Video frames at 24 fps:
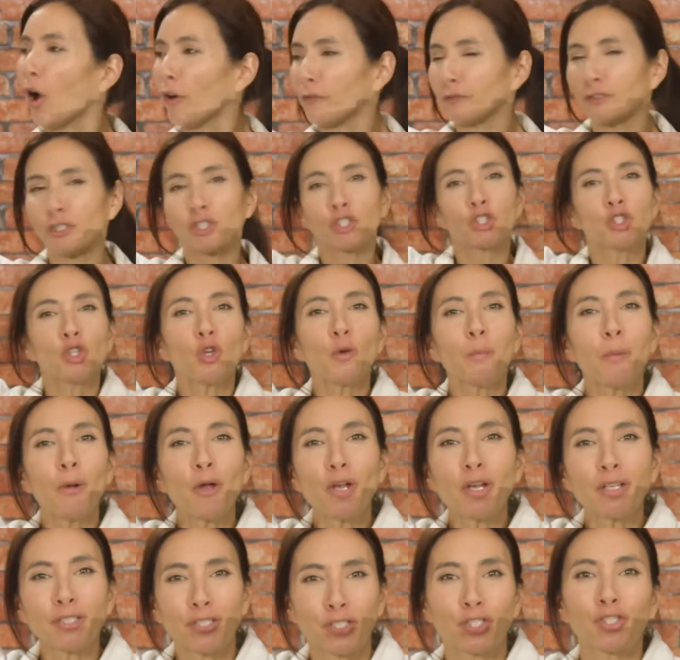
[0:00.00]
of
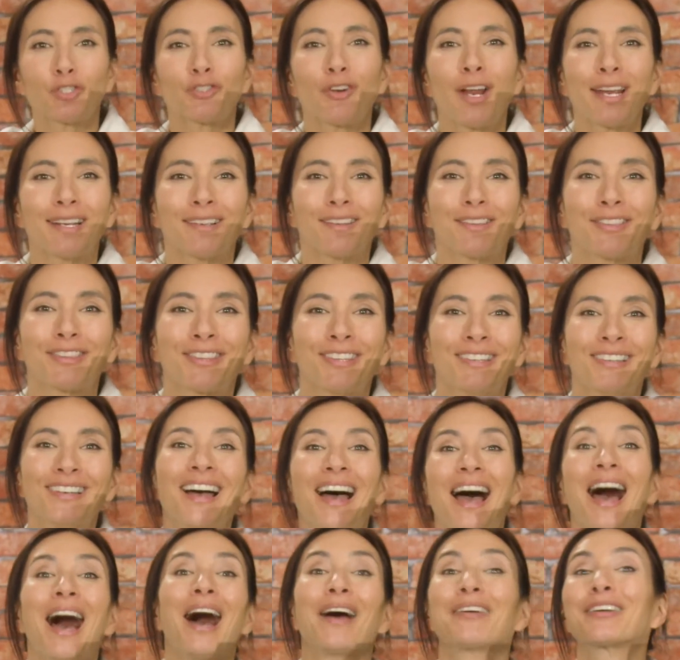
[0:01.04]
super strength.
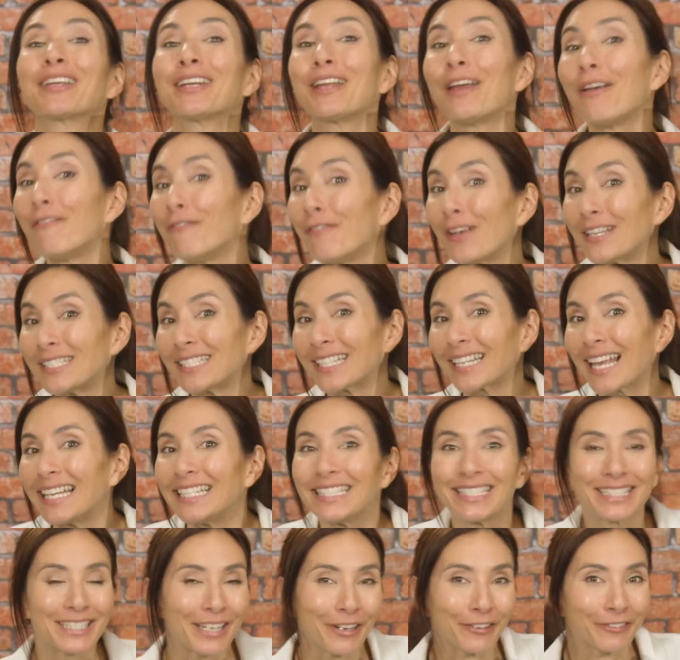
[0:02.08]
I'm going to
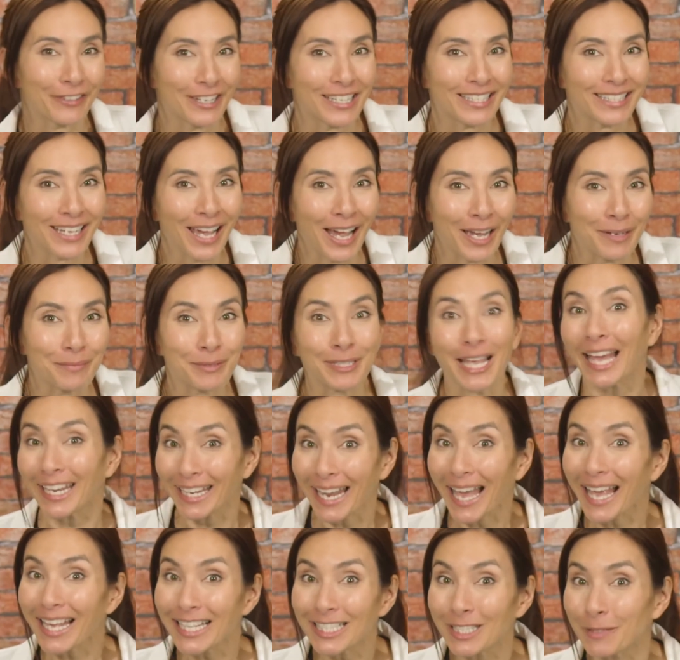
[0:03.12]
investigate different types and
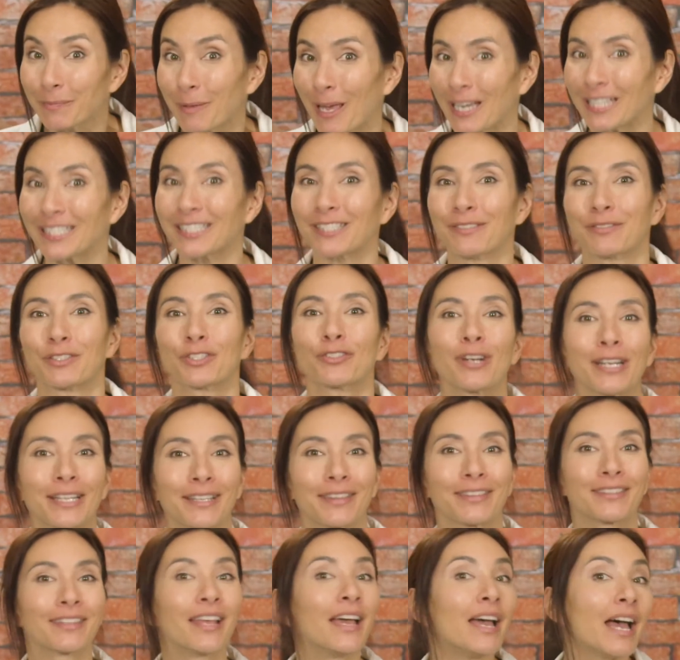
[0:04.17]
aspects of
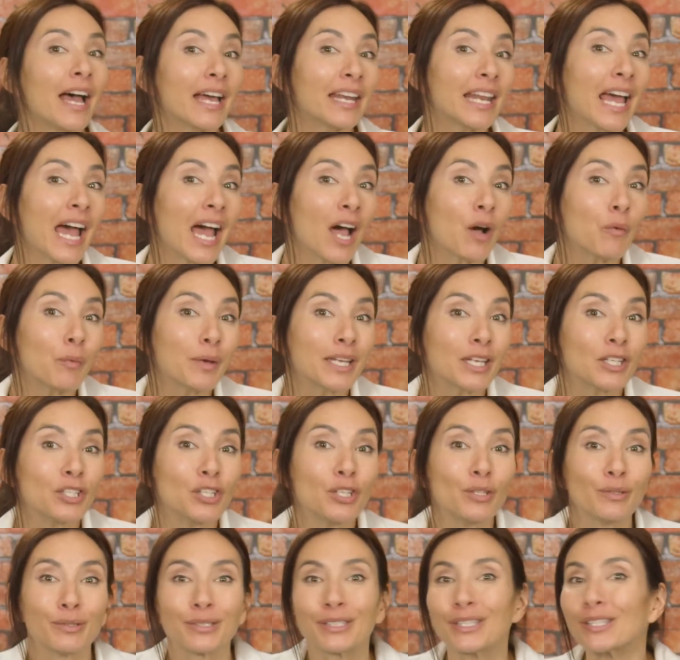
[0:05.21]
strengths and how we can
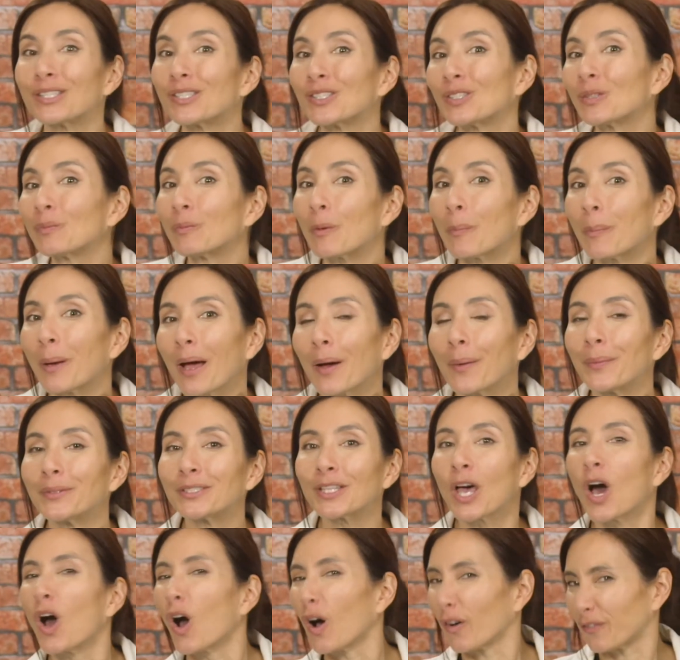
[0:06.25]
use the superpowers